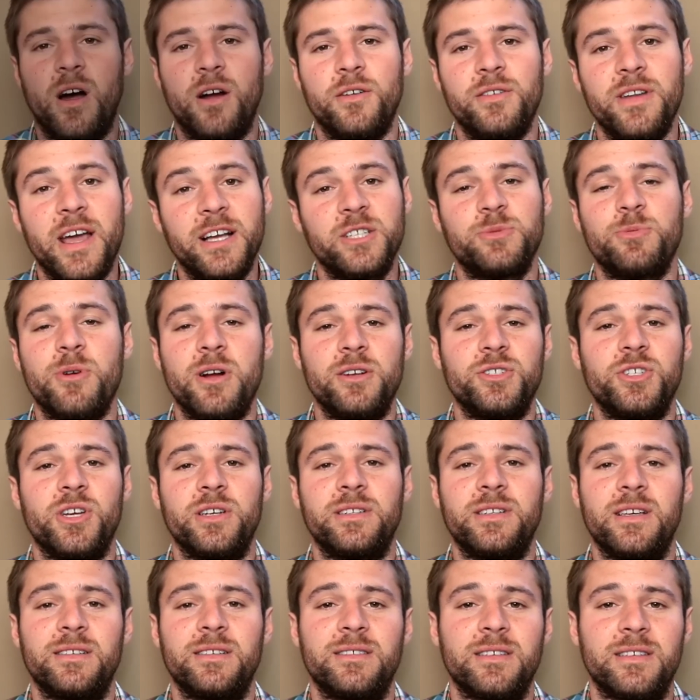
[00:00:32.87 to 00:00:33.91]
Our next
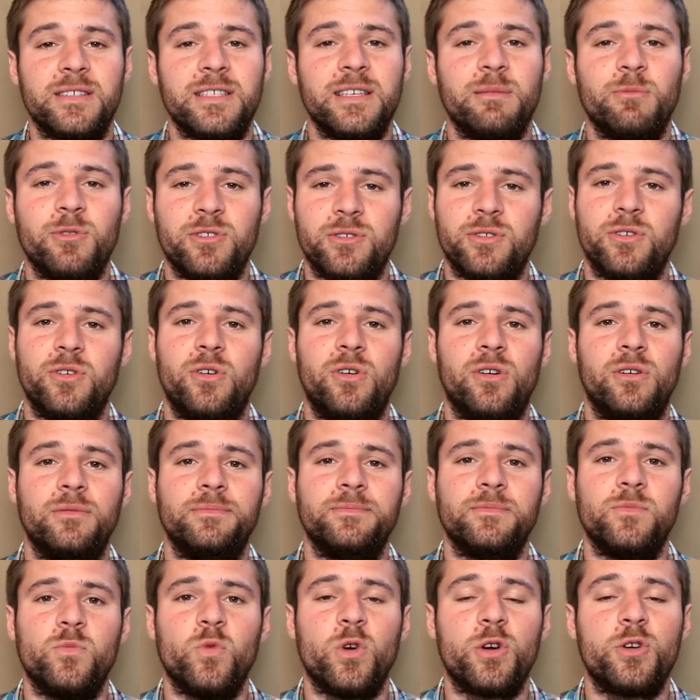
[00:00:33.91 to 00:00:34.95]
project has a similar goal.
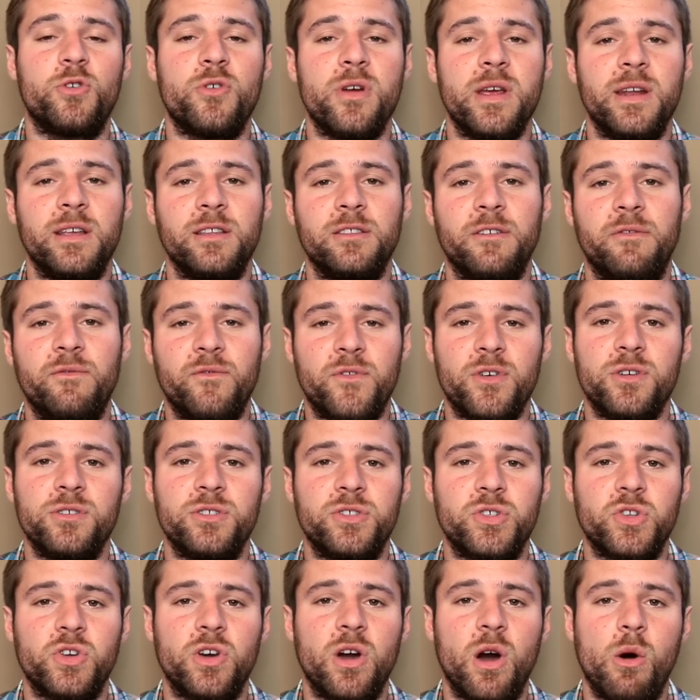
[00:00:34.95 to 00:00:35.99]
We're creating the
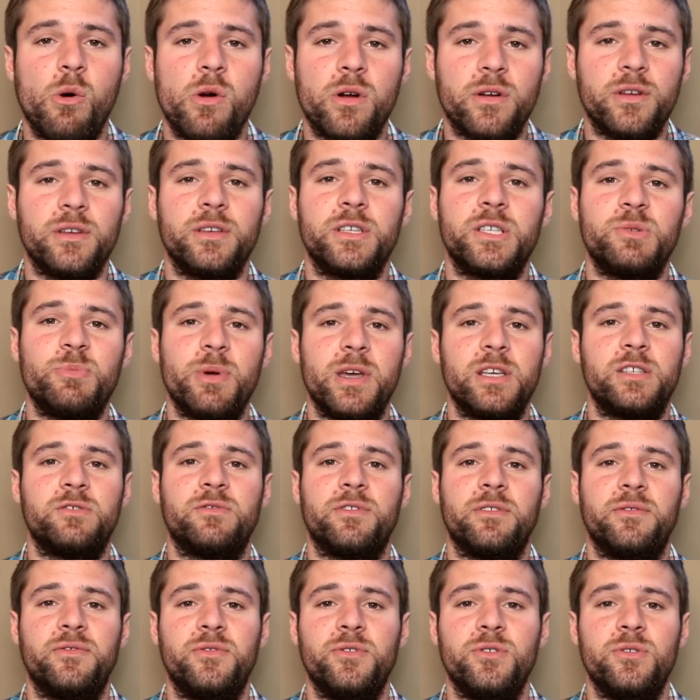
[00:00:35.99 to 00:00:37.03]
first co-working space
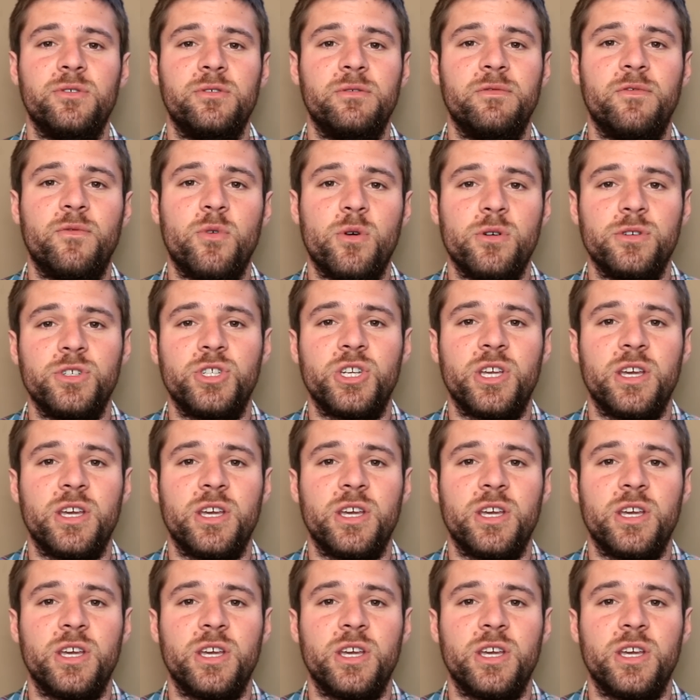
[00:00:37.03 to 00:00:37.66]
for food, Forage